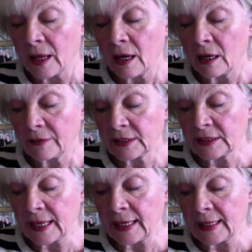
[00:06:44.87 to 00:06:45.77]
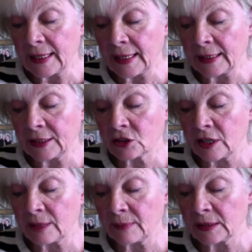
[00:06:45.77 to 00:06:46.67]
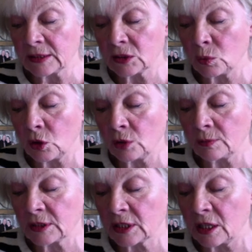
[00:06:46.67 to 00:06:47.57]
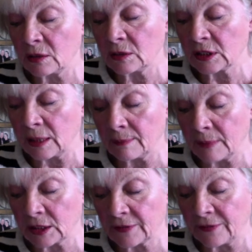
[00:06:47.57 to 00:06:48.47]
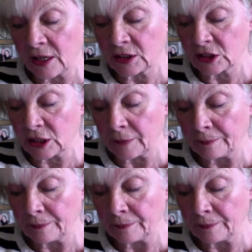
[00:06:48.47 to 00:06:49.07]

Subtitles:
After daily healing treatments, the wounds closed up much faster.